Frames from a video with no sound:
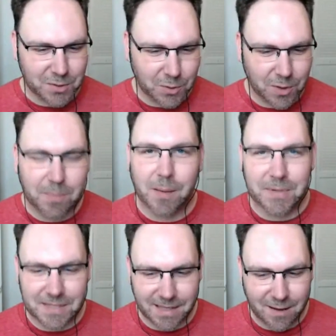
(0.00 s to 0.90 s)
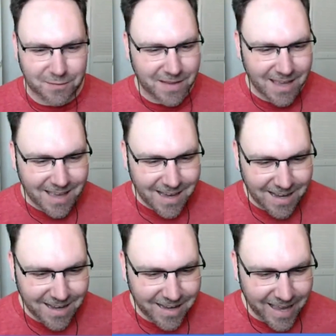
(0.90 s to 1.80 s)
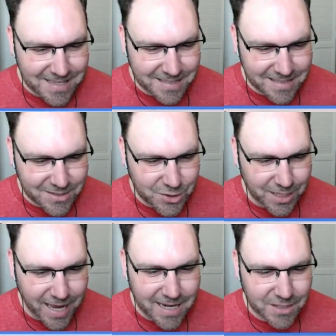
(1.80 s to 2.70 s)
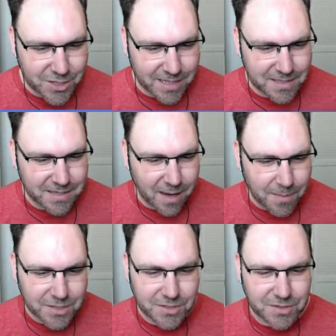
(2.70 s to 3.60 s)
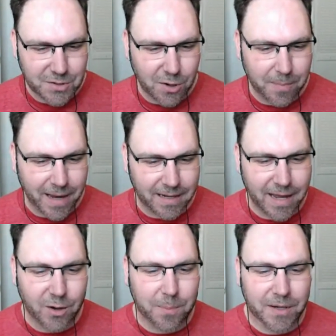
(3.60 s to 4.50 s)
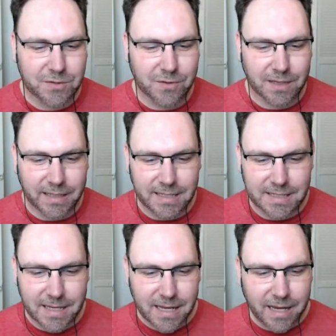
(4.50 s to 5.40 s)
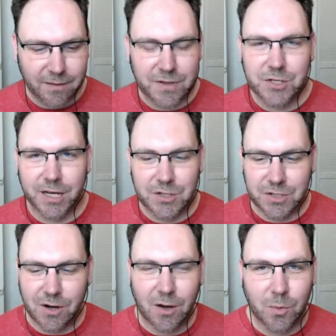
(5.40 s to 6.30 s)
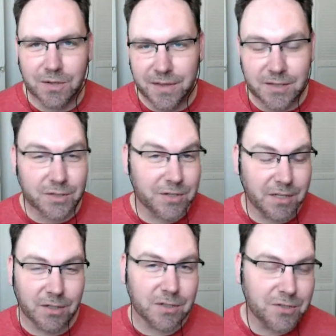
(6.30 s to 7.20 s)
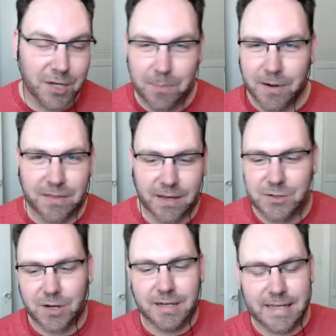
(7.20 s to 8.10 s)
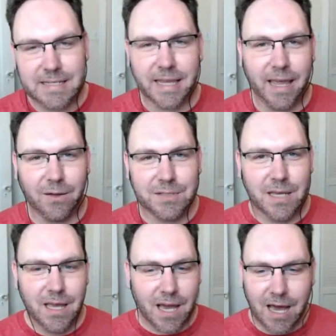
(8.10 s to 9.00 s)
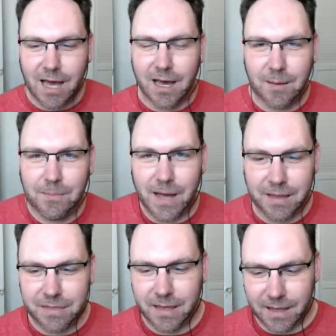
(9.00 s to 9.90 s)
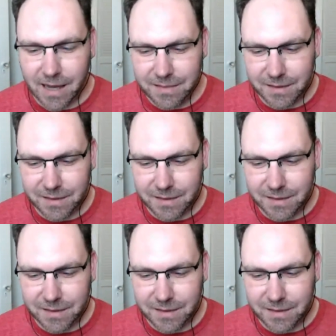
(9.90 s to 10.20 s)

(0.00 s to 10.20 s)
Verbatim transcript: Thanks, Muppet Mark. Stuff. SGN in chat says, how much is the starter pack now compared to release? If it changes at all, well, things are a little cheaper and things are on discount. Mm-hmm. Yep. So you can.